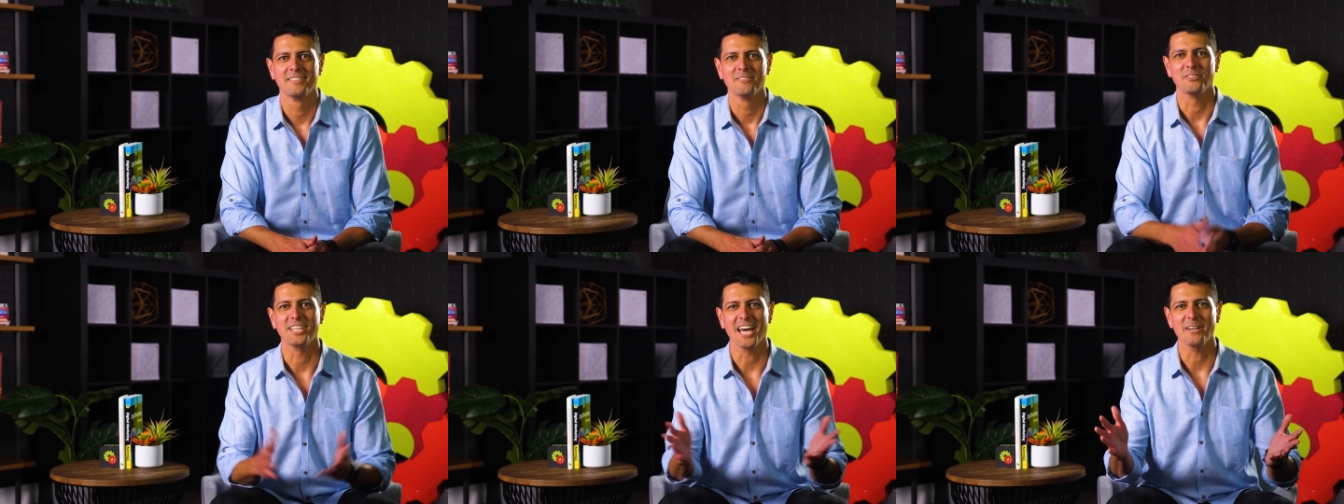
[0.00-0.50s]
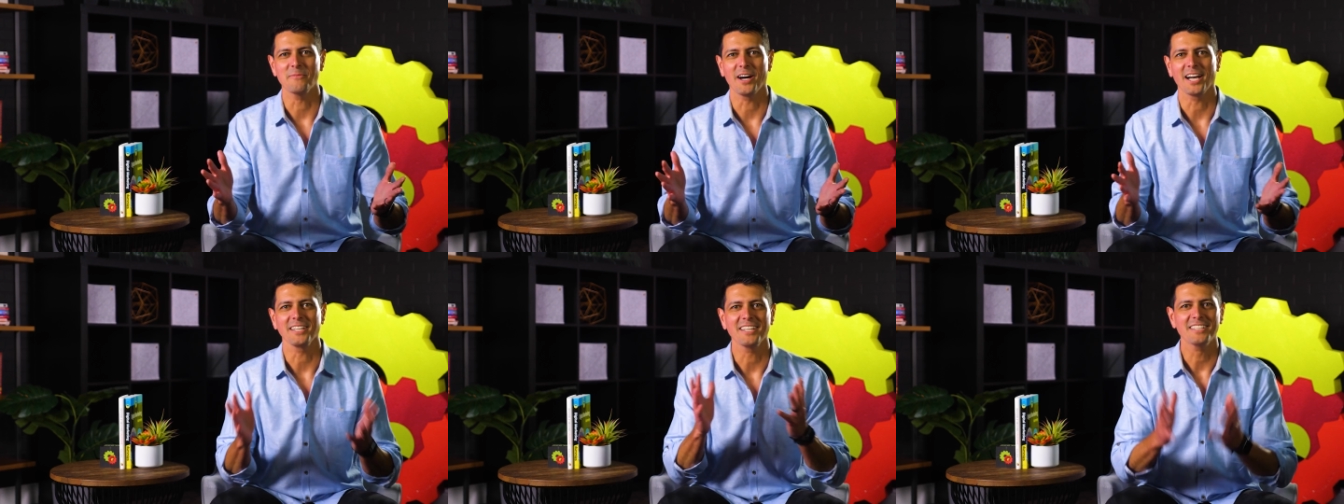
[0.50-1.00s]
With that in
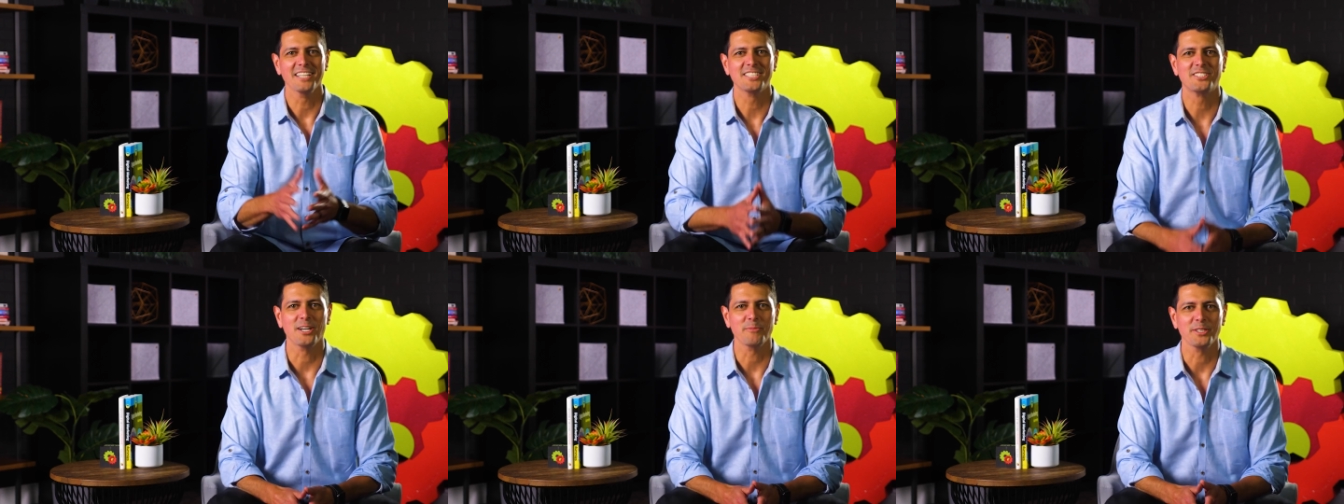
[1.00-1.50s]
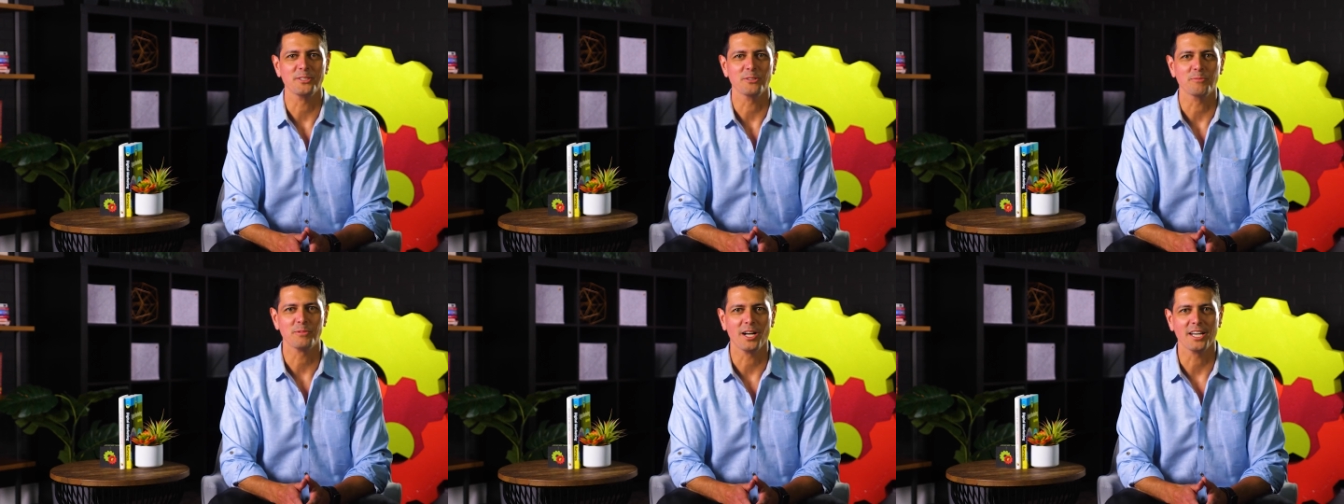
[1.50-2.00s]
mind, let's jump into
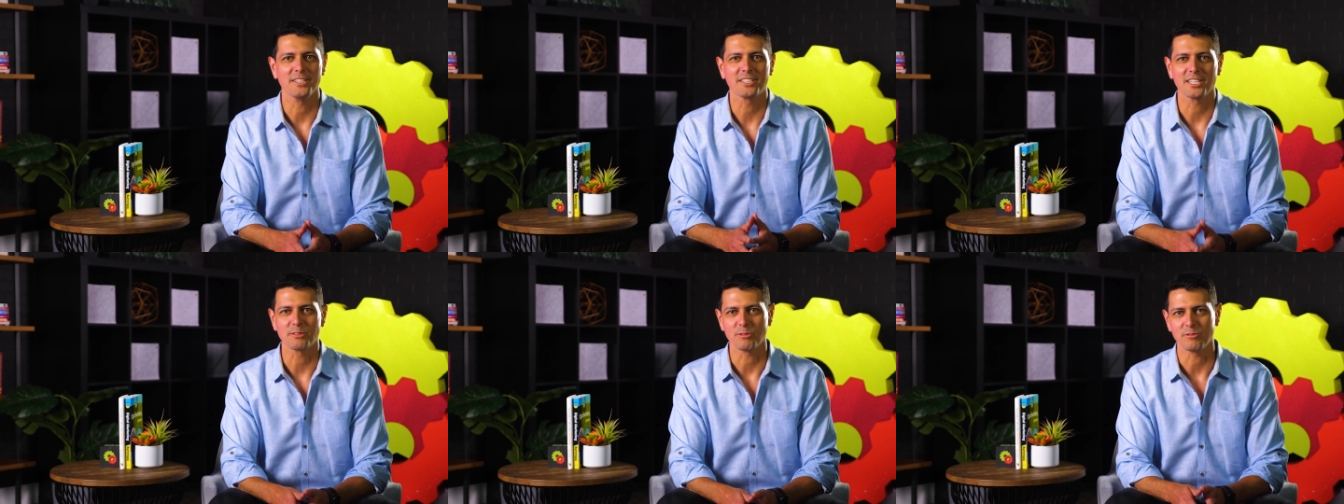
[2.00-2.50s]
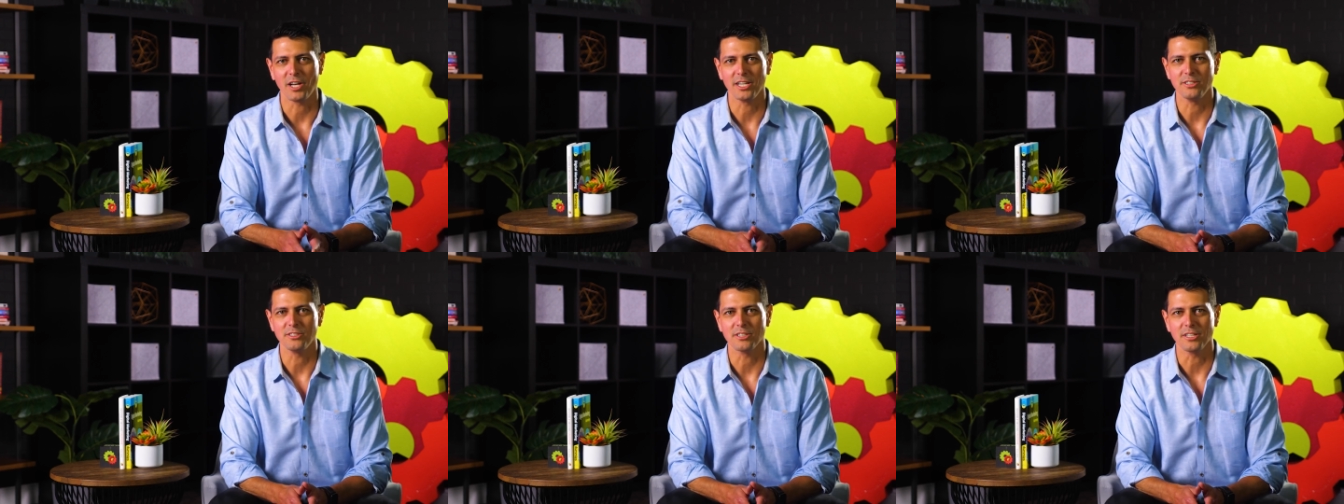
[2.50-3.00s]
applying the customer
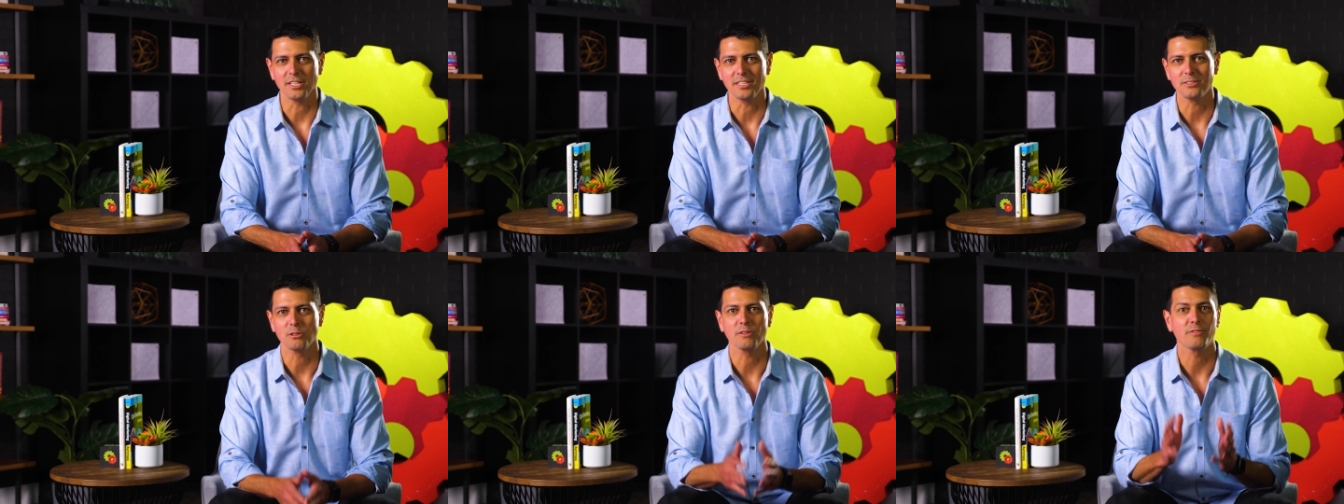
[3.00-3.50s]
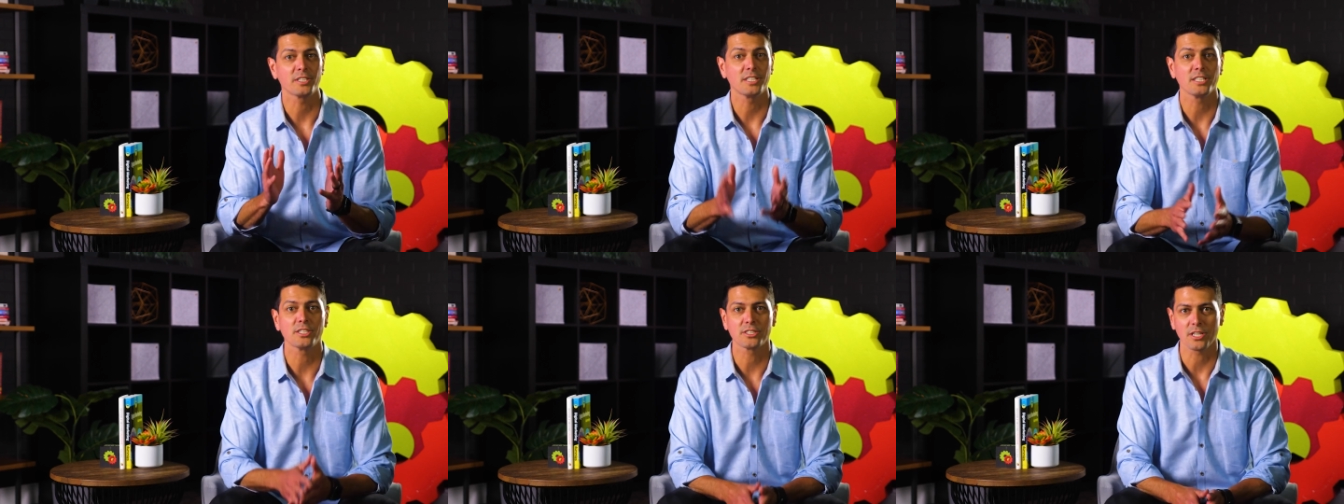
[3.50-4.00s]
value journey to a
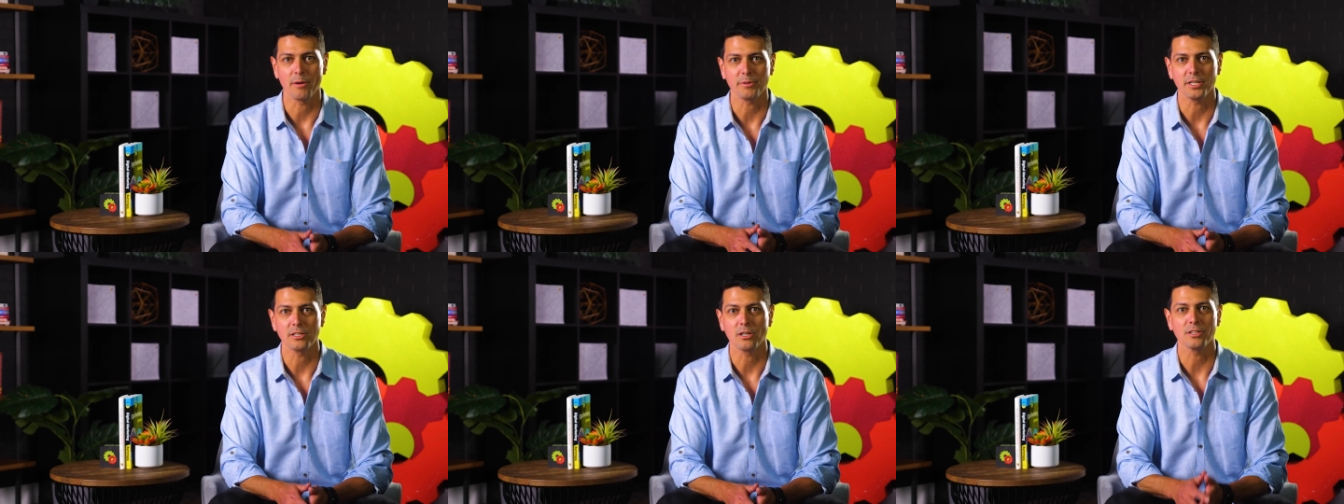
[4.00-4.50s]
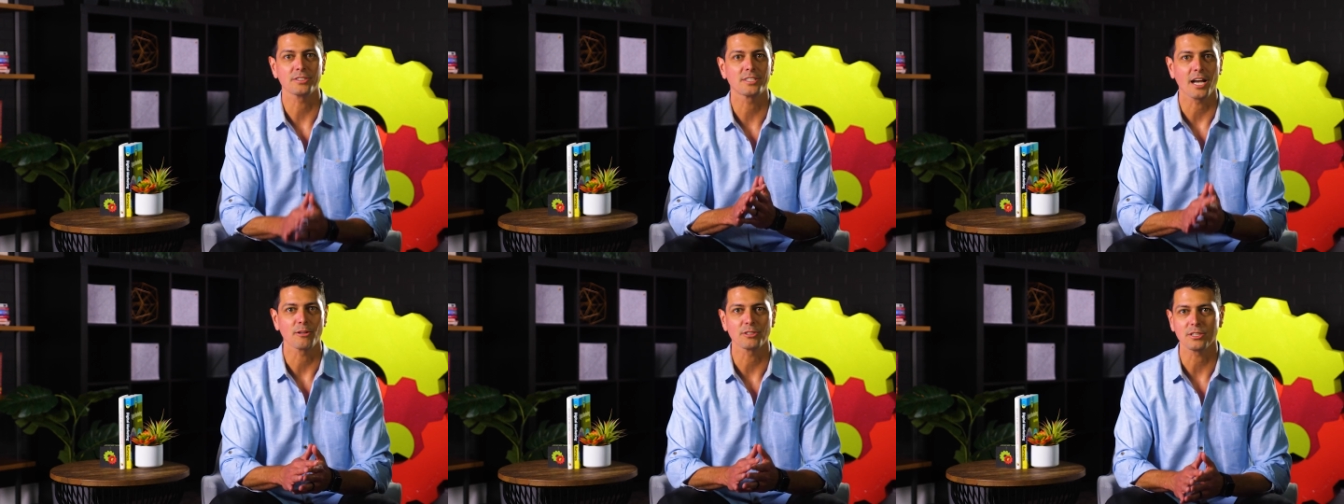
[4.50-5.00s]
fictitious company called
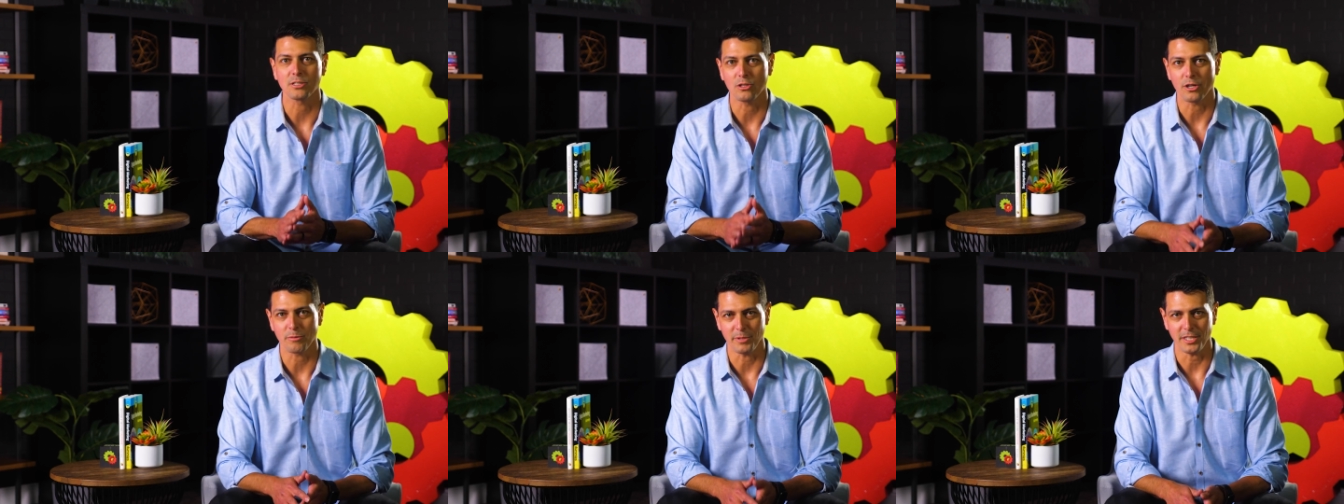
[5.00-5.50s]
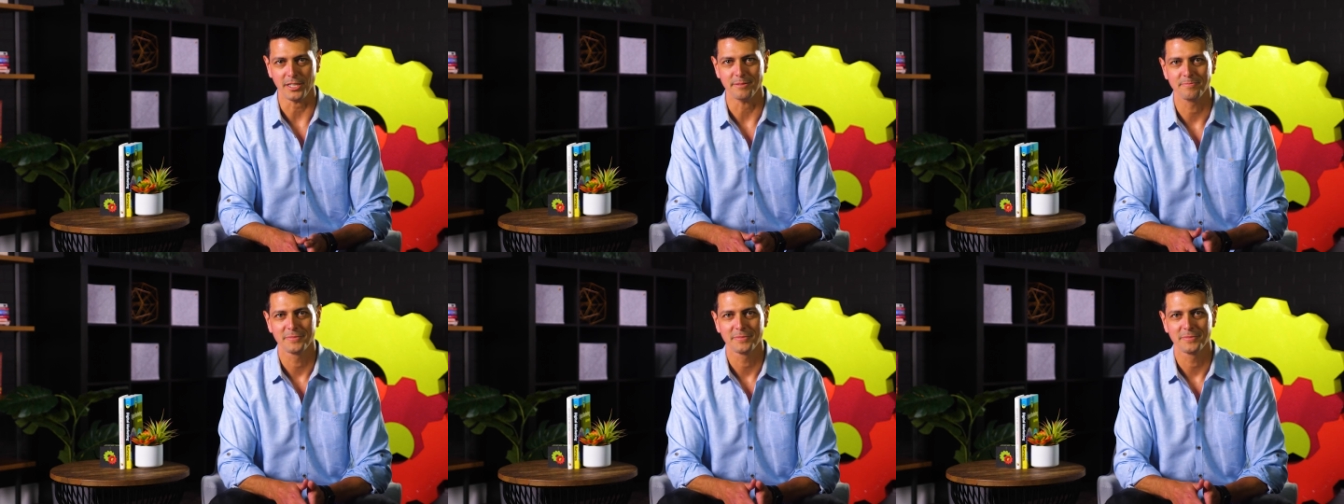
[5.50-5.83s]
Cyrus & Clark Media.